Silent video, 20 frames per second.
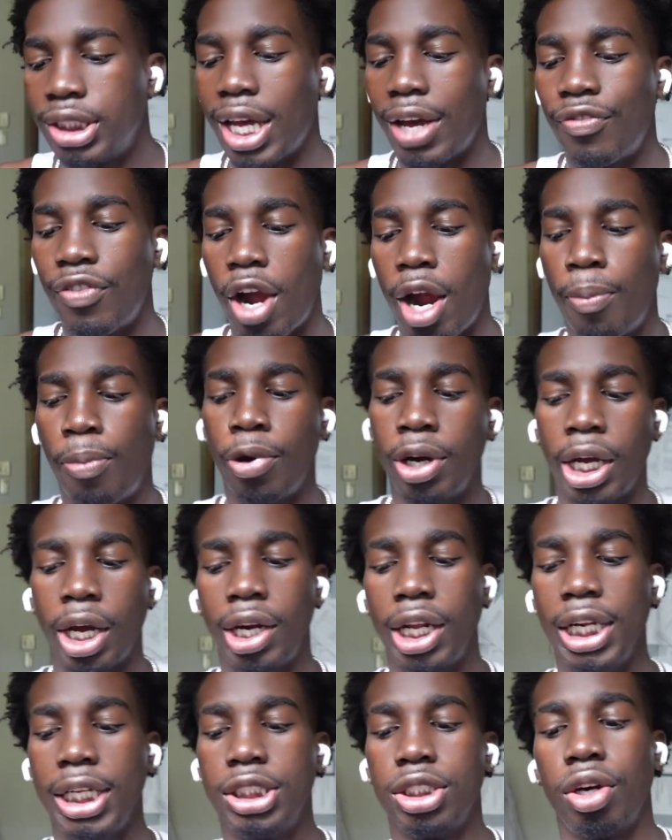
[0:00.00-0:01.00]
Sapphire pointed out
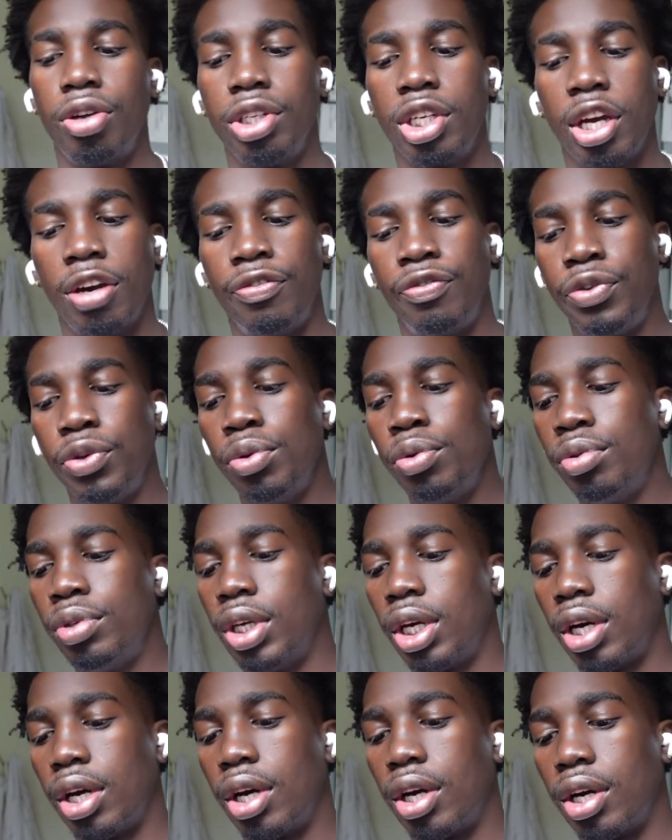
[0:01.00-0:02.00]
that it's only a few
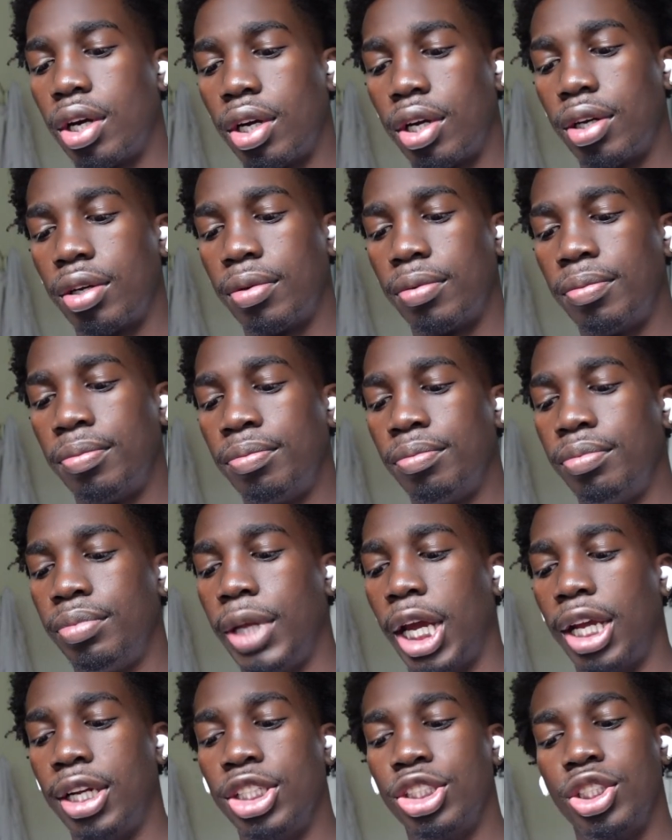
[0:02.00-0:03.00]

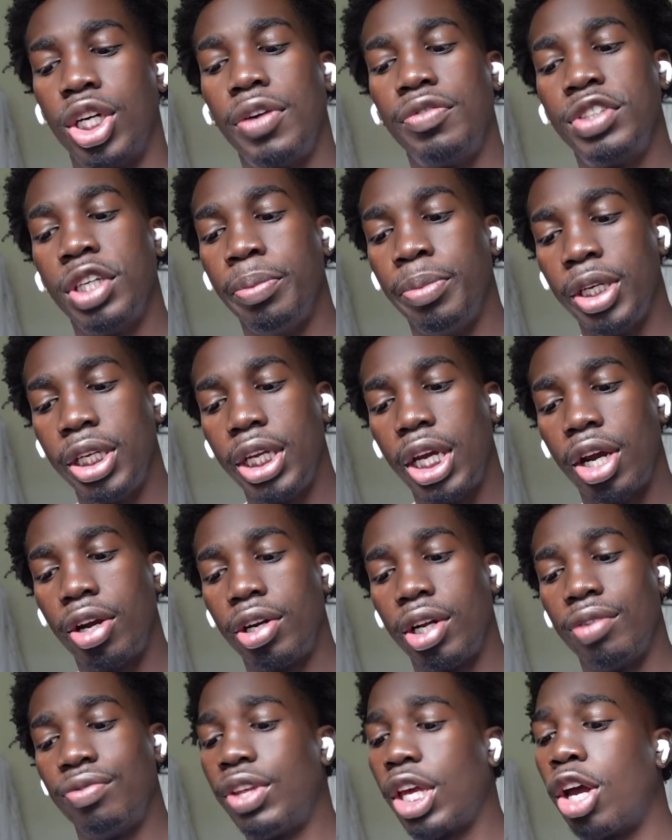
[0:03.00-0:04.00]
that deserve to be there,
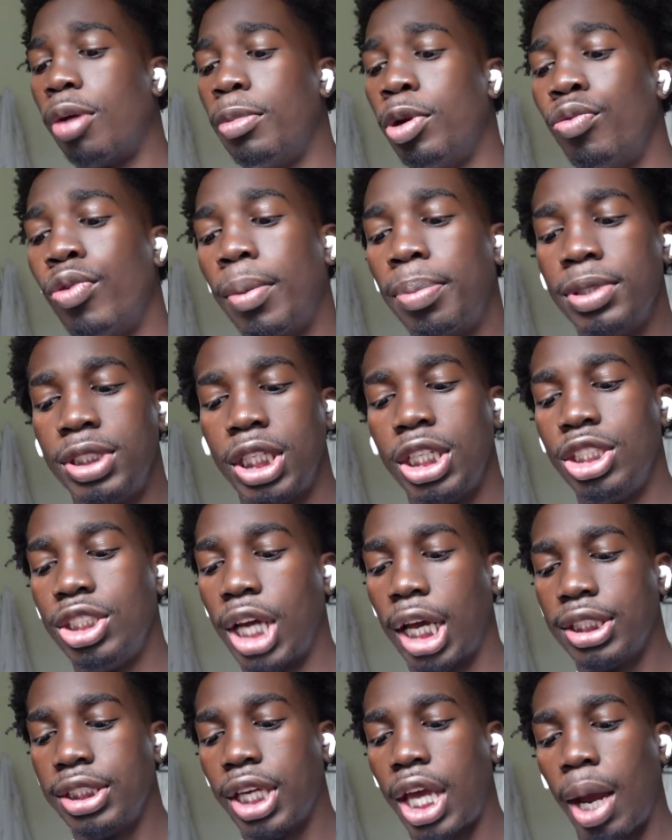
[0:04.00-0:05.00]
and if they're gonna be representing
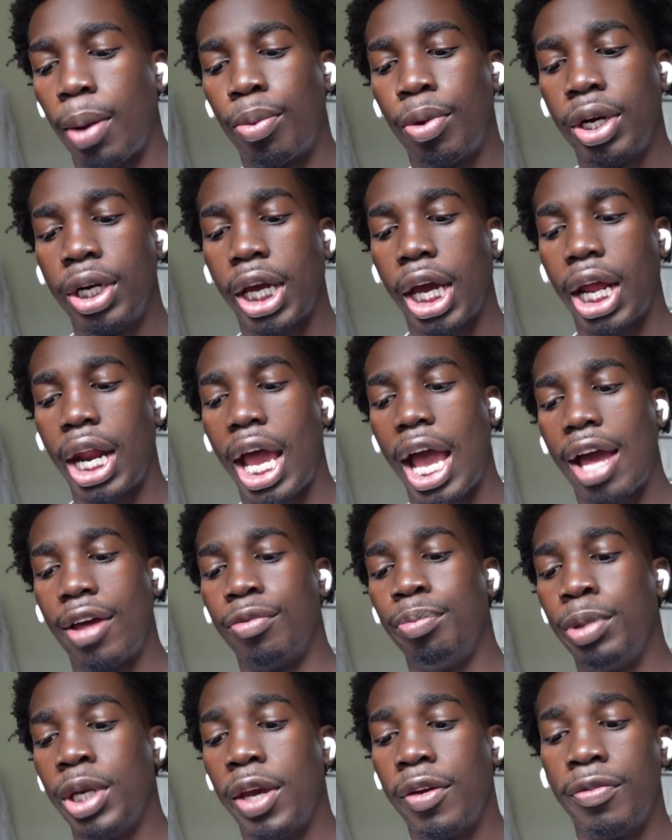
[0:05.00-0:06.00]
Jocelyn Cabaret, they gotta
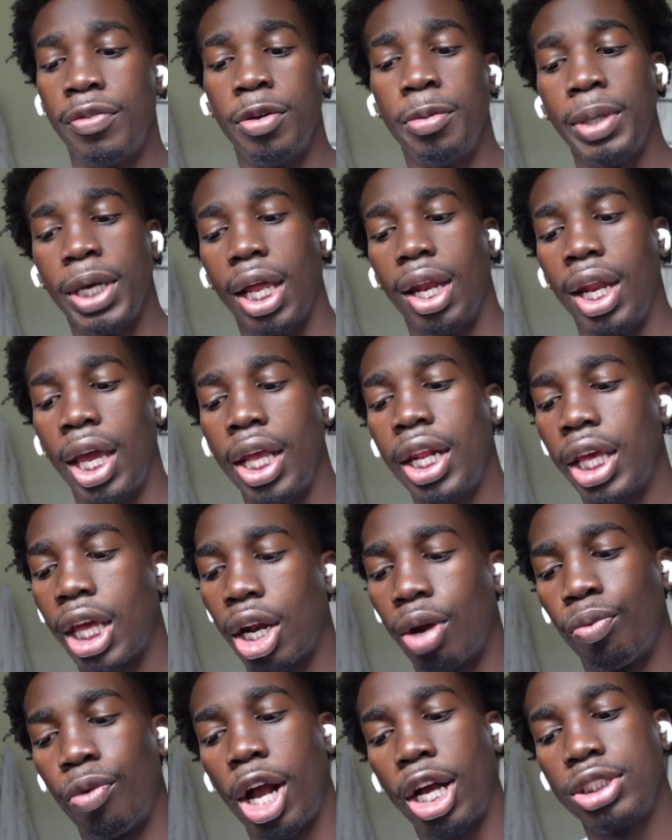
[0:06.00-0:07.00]
be able to be a lady
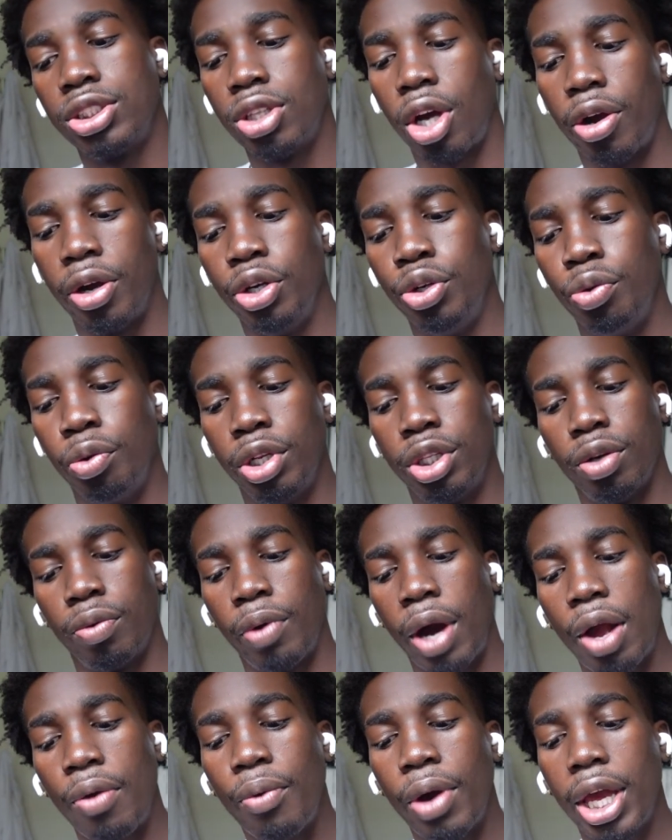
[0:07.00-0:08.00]
and a rock star and do it the
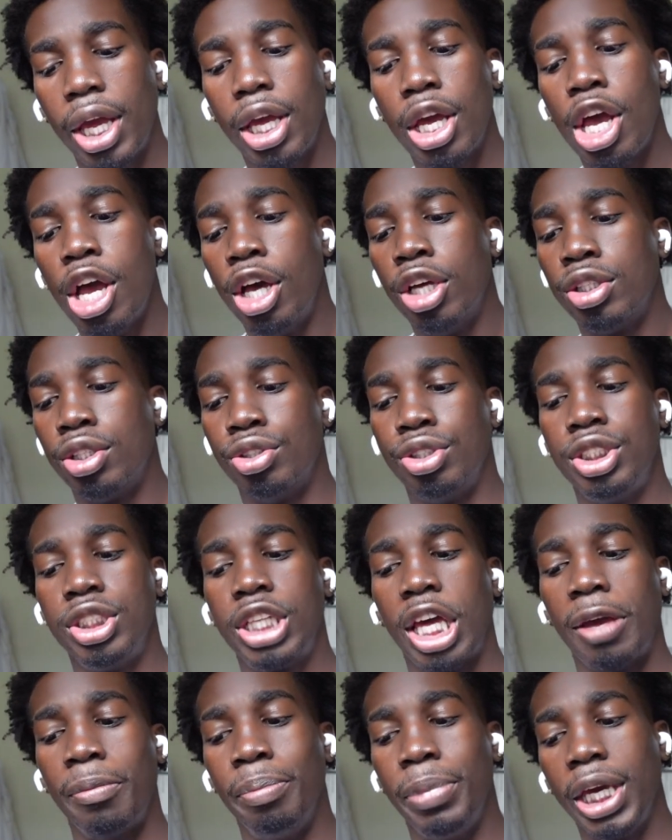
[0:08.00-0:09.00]
right way. So she
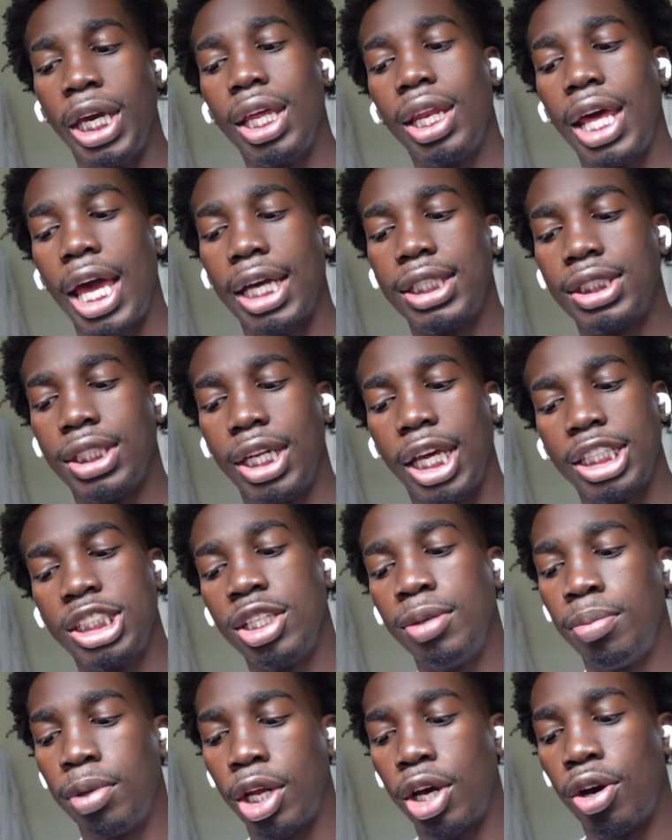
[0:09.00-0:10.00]
said Big Lex,
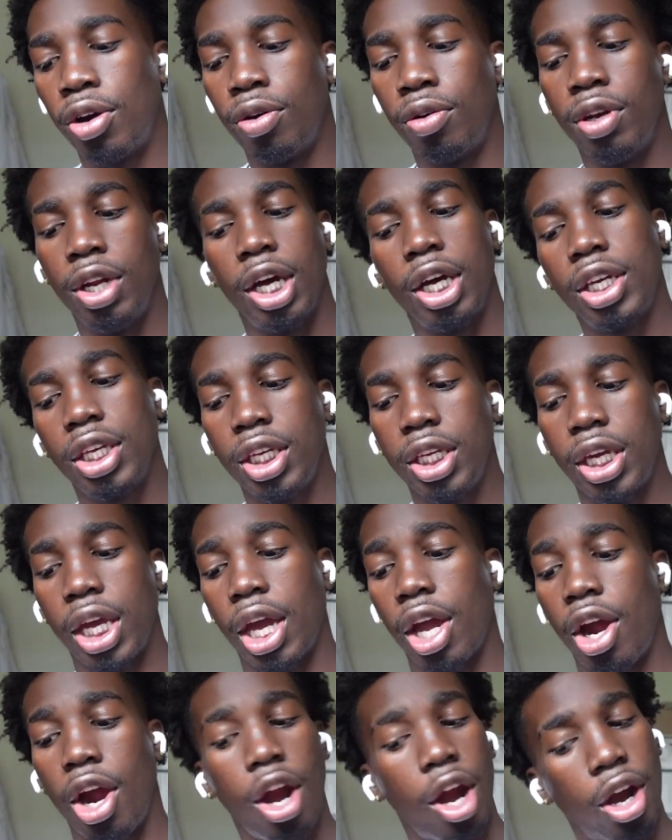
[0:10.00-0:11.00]
Lexi Blow, Lucky,
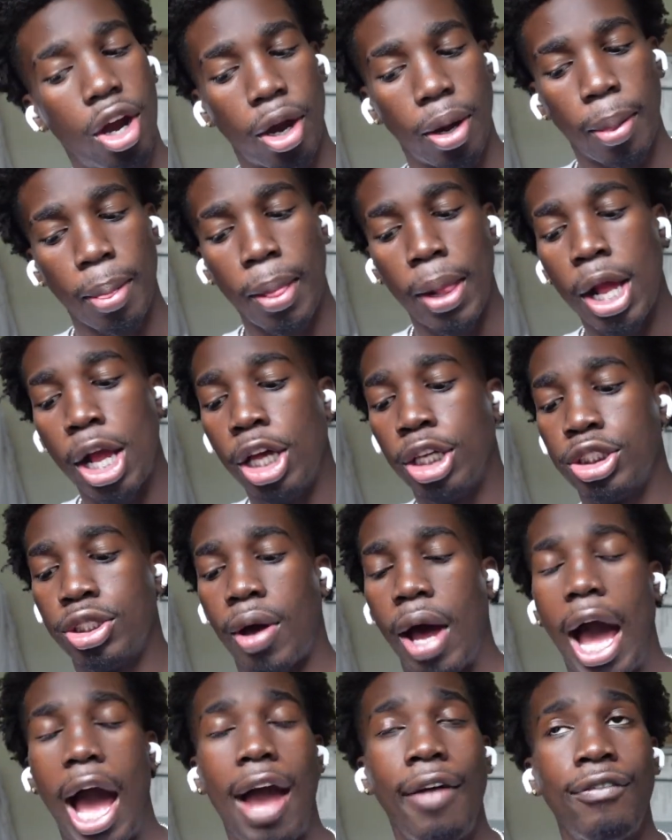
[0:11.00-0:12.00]
and her.
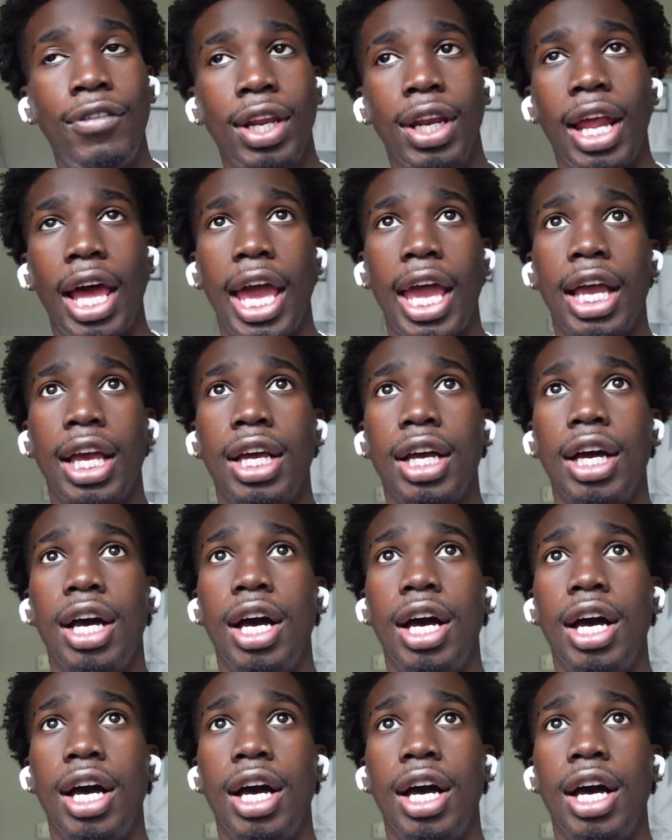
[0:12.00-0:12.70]
So I feel like